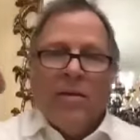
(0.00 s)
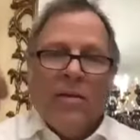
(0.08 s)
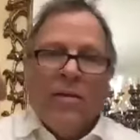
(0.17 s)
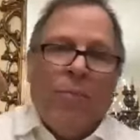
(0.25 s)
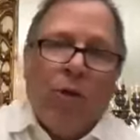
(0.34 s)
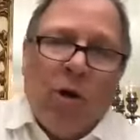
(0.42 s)

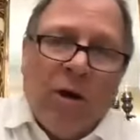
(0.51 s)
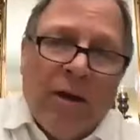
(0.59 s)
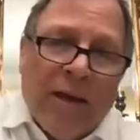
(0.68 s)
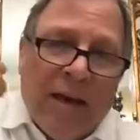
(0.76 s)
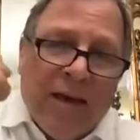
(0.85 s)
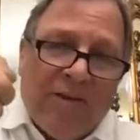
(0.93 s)
The
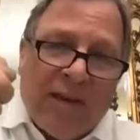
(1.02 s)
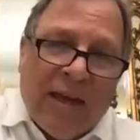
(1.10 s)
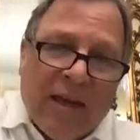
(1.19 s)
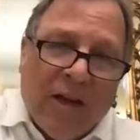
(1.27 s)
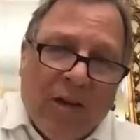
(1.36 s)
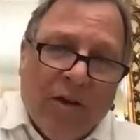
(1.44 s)
bird is
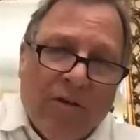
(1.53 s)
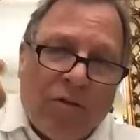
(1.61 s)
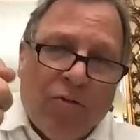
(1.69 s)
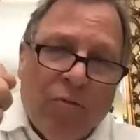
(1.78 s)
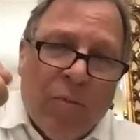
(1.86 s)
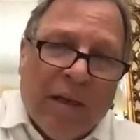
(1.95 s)
killed
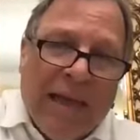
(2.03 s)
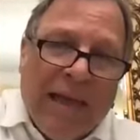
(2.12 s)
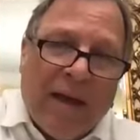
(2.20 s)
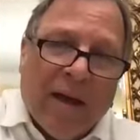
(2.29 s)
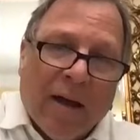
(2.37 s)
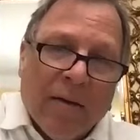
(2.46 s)
through
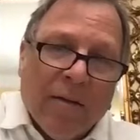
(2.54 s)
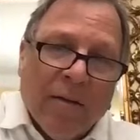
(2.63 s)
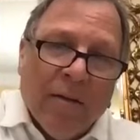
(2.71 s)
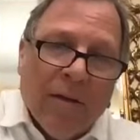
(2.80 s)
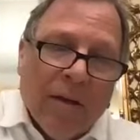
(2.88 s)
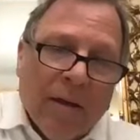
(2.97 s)
malika.
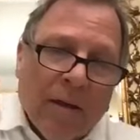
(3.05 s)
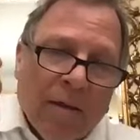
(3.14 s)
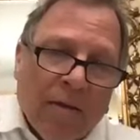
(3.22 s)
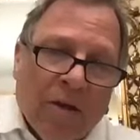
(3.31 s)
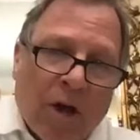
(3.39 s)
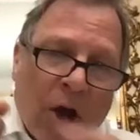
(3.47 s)

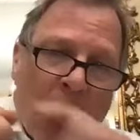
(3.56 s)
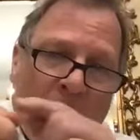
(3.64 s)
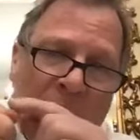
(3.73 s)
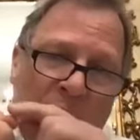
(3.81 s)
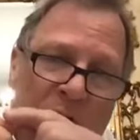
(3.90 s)
The Kohen